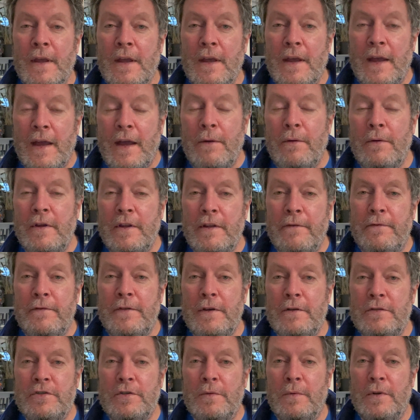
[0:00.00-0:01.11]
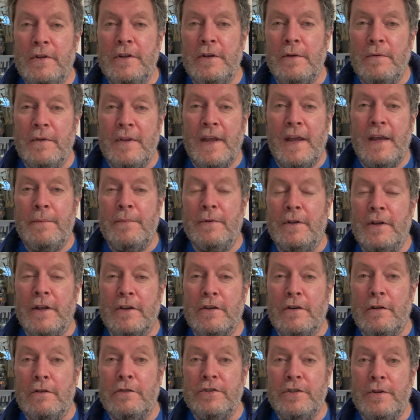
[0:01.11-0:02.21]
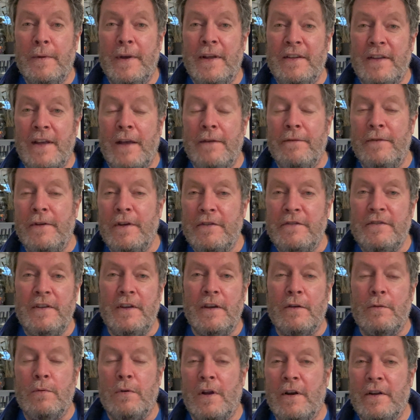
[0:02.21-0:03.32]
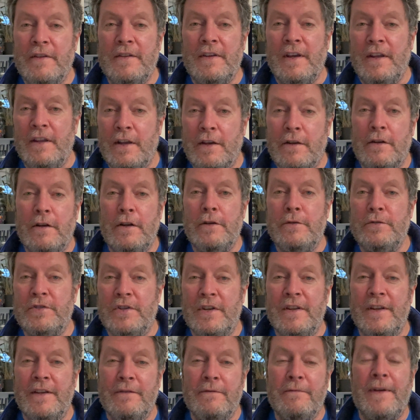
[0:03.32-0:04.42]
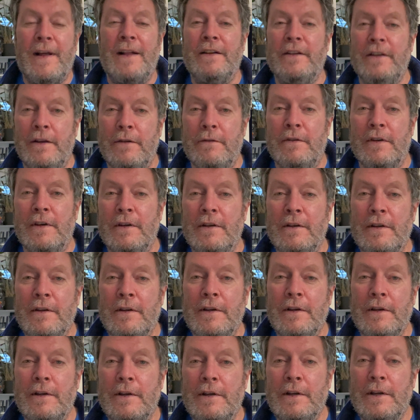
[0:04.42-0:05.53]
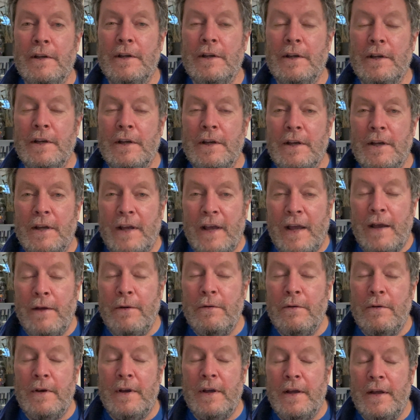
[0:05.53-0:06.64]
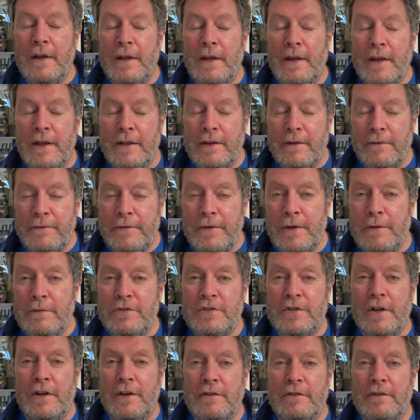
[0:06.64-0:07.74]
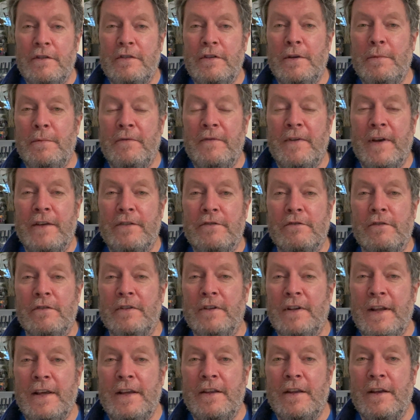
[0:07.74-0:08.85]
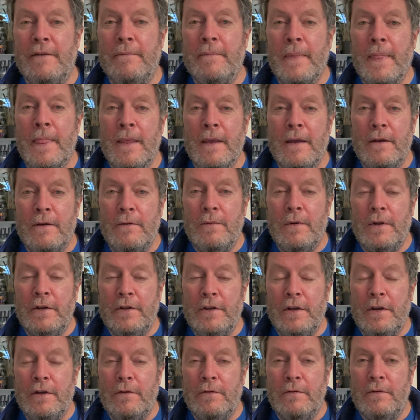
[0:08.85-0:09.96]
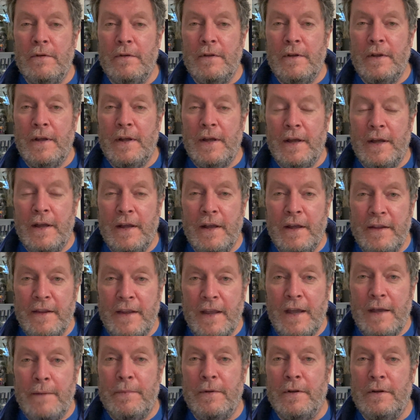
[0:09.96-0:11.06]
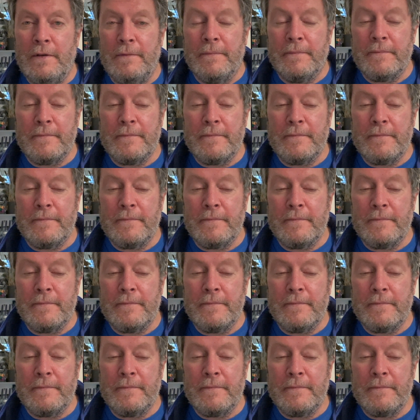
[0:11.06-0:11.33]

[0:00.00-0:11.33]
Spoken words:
How in the future will you enable a culture where diversity, equality and inclusion is valued? How in the future as a supervisor or as a leader will you enable